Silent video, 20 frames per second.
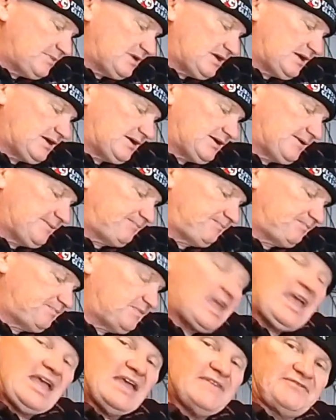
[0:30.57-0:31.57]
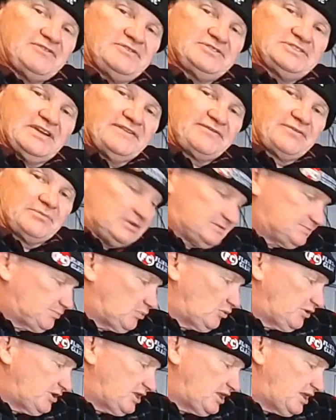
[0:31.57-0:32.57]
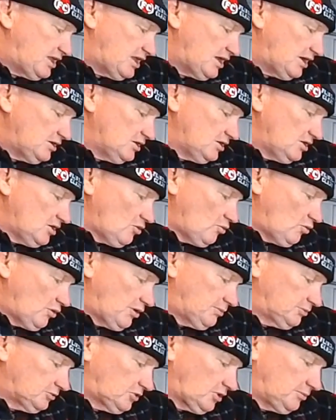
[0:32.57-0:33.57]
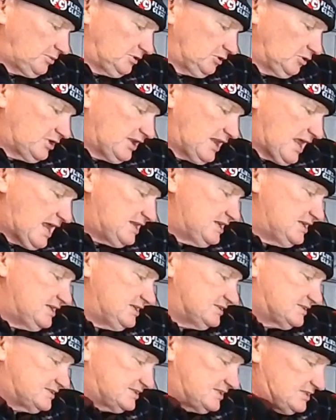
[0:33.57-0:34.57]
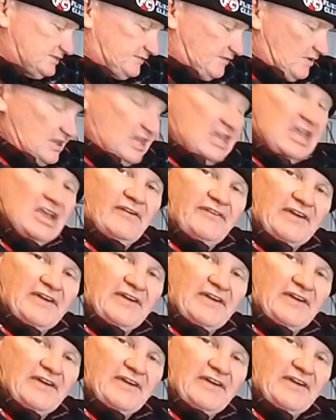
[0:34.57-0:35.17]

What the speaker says: So from this point here, what I'm going to be looking at is this thing here.